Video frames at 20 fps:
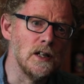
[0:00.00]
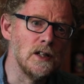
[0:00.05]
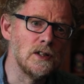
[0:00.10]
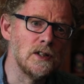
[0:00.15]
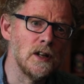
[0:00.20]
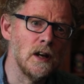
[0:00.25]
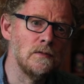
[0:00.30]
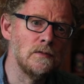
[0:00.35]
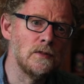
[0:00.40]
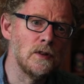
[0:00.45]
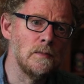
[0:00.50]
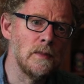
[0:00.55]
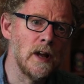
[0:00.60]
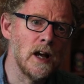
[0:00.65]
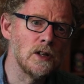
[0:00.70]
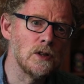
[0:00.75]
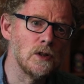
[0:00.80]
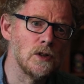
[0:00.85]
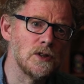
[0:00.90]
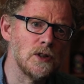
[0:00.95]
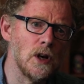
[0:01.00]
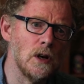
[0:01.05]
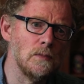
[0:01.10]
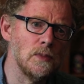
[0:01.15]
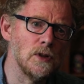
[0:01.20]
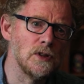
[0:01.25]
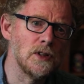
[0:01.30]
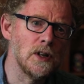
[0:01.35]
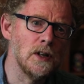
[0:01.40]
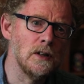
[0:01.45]
is done from national
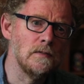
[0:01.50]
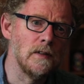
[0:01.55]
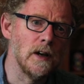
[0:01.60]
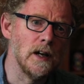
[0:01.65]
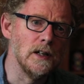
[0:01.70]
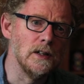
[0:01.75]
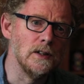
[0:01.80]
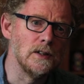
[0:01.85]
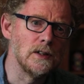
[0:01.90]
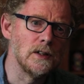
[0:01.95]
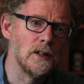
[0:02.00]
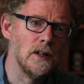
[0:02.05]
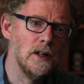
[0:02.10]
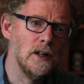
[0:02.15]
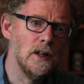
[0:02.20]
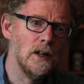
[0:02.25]
sample surveys.